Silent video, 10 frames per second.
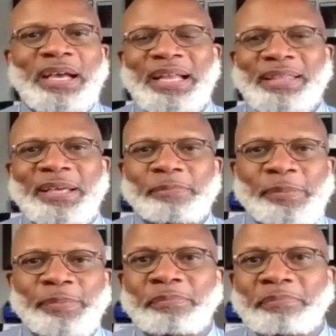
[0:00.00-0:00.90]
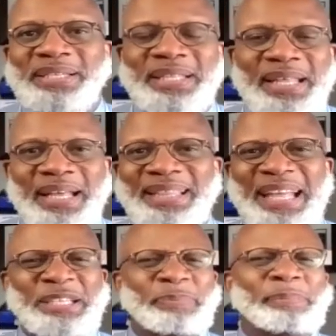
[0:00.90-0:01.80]
and i think people miss that
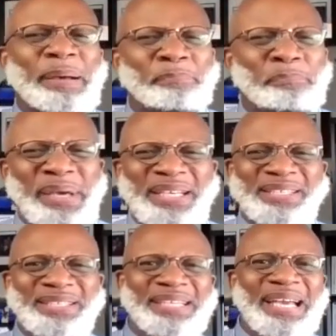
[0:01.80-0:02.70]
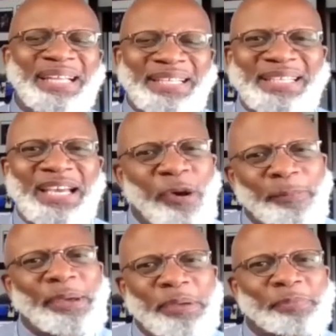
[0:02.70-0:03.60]
that's been my biggest challenge
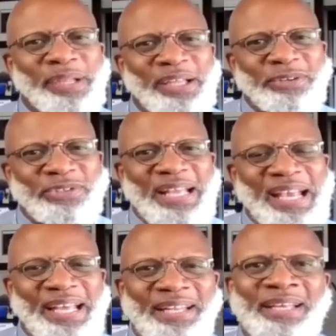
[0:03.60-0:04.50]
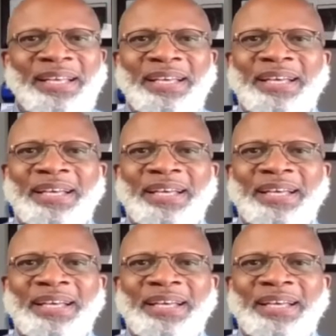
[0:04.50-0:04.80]
helping people understand